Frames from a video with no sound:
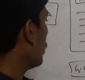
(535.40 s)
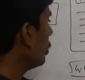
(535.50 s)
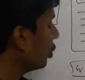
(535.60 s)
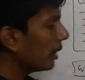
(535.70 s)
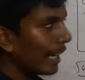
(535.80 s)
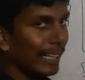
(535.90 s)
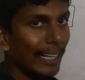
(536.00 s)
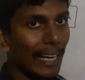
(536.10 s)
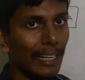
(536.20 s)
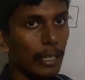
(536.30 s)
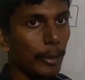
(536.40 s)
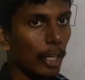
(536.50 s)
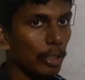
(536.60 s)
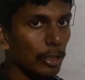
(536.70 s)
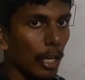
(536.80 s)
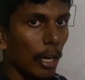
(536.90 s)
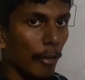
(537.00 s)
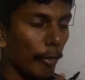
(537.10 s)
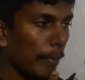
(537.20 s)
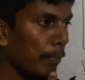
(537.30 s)
you will get an error because
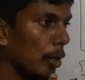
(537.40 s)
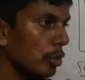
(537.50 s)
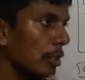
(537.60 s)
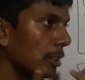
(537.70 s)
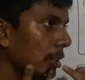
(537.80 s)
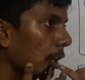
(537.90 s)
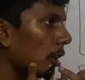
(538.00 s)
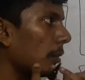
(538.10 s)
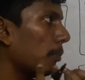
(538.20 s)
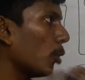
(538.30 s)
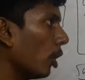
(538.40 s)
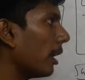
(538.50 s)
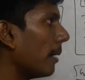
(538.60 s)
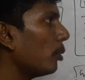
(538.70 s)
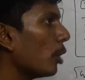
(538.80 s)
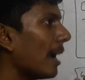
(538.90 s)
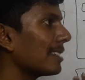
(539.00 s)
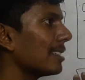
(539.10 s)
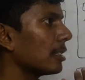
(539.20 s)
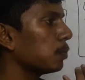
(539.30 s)
web browsers are programmed to
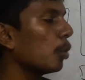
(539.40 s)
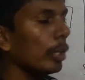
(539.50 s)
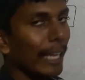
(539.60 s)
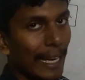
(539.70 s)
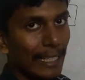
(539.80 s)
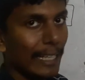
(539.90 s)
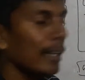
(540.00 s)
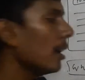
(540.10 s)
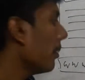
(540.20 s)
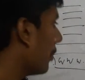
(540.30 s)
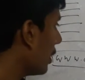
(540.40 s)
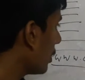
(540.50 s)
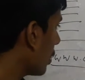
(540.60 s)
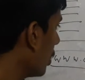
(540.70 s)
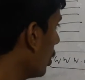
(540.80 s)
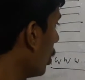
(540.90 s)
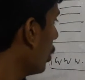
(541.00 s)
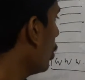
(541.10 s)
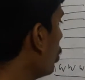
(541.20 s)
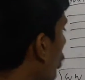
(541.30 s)
access port 80, but
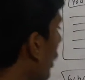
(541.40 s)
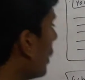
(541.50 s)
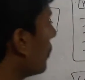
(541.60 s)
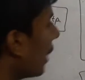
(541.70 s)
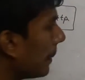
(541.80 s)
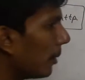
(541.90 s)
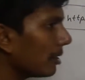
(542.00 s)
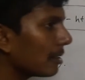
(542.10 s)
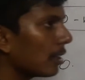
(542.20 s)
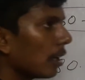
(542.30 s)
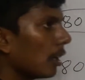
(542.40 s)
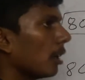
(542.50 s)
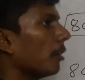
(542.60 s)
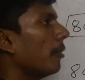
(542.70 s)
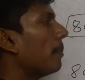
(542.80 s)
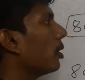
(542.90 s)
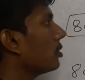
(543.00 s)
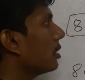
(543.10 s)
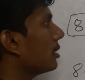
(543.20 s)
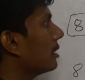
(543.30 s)
you can bypass the web
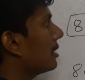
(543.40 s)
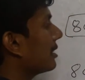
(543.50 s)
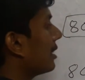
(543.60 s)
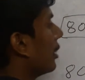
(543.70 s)
browser's instruction